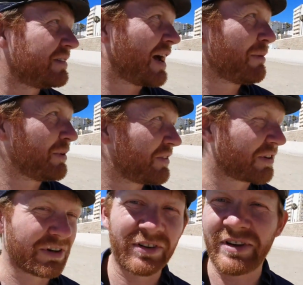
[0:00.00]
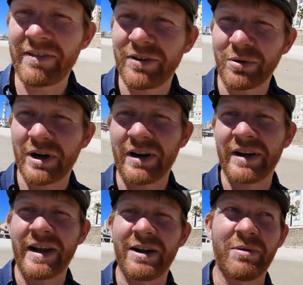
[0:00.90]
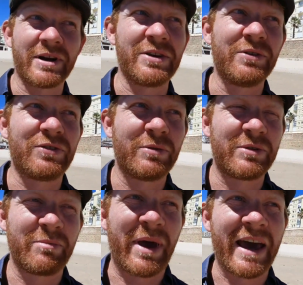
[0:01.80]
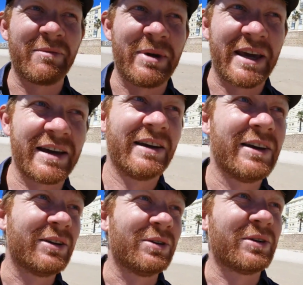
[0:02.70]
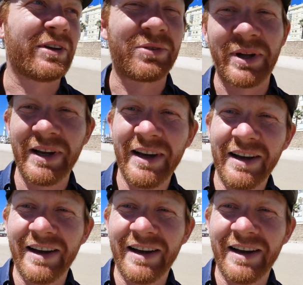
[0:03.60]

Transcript: topless girls everywhere and I don't want YouTube to ban me. Ooh, there's one.